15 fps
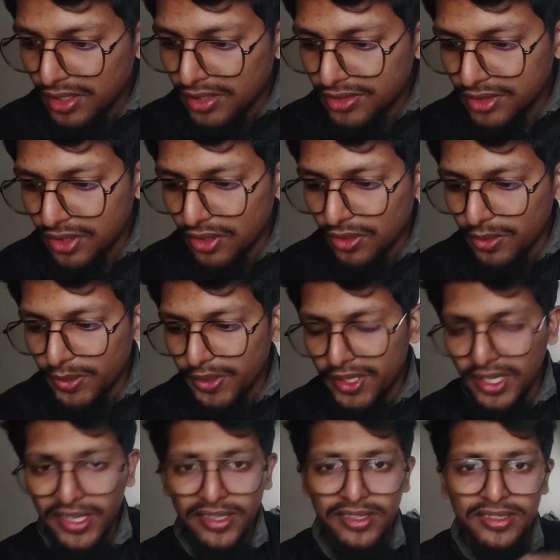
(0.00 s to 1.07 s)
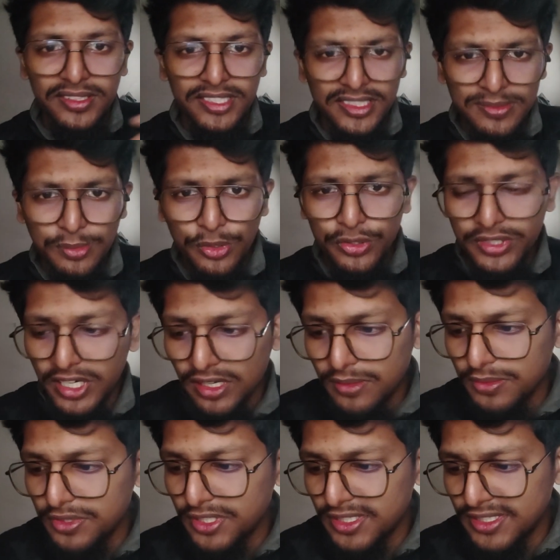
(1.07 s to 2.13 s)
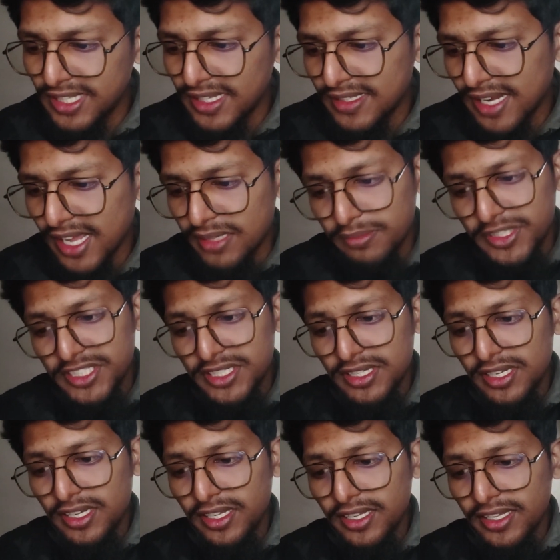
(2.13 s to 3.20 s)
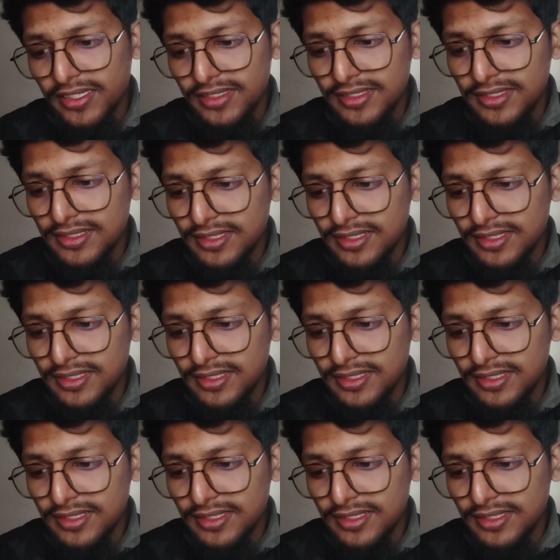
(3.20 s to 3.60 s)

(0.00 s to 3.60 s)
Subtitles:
So in this book terms, it says like machine learning is